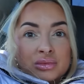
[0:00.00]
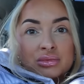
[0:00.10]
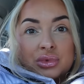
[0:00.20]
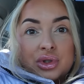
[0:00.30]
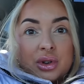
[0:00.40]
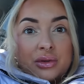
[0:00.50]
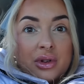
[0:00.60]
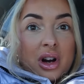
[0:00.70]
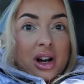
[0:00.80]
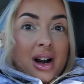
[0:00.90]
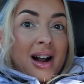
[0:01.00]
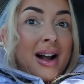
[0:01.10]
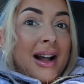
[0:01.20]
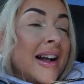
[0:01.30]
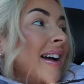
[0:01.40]
But in all, this
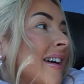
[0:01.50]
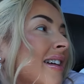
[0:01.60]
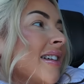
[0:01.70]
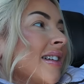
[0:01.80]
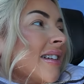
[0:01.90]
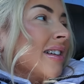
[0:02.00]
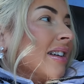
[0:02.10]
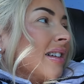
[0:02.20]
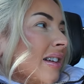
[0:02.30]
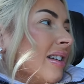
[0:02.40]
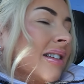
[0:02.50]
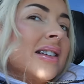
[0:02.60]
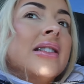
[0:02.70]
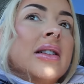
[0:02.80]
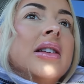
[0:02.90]
seems like a really nice
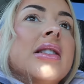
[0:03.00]
vehicle.